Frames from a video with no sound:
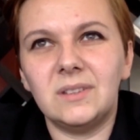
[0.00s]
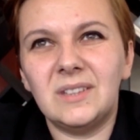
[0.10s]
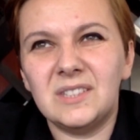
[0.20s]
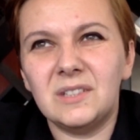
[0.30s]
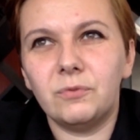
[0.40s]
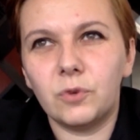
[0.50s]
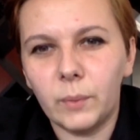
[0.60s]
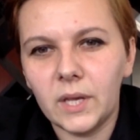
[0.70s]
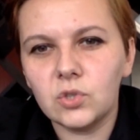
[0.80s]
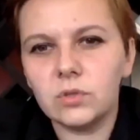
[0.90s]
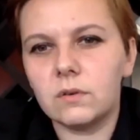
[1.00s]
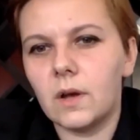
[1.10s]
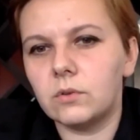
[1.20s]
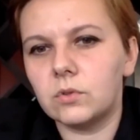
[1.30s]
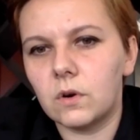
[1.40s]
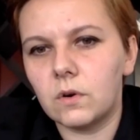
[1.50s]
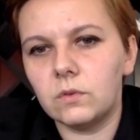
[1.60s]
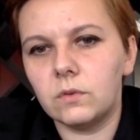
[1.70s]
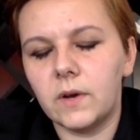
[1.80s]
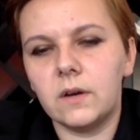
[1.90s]
disinformation around
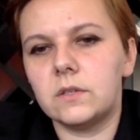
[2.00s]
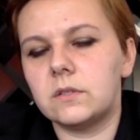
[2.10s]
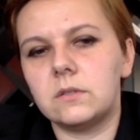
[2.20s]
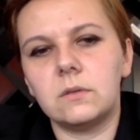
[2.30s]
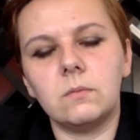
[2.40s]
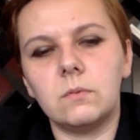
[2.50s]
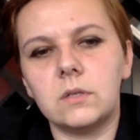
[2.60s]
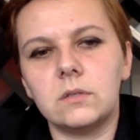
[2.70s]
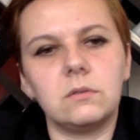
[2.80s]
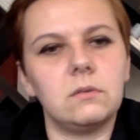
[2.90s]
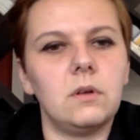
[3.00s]
coronavirus was